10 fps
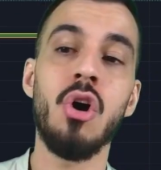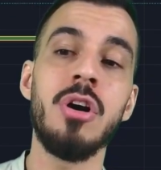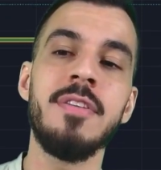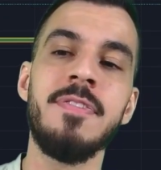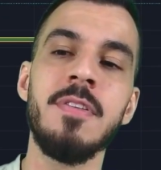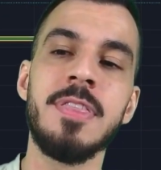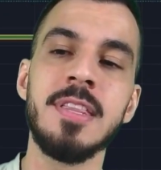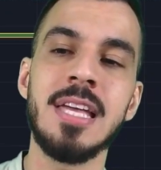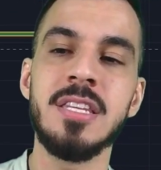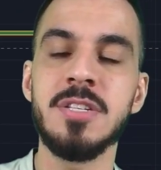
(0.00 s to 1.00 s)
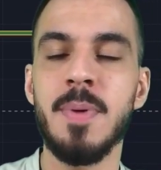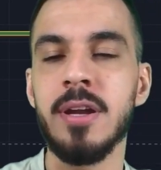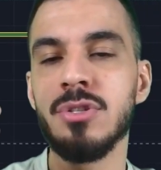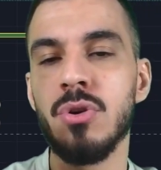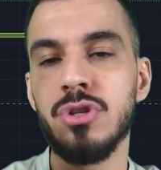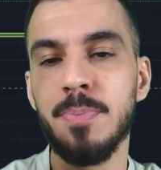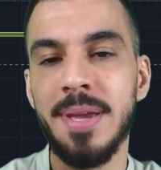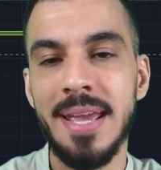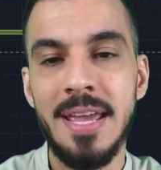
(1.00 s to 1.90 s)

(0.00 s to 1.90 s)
or if you think that this pattern is going to be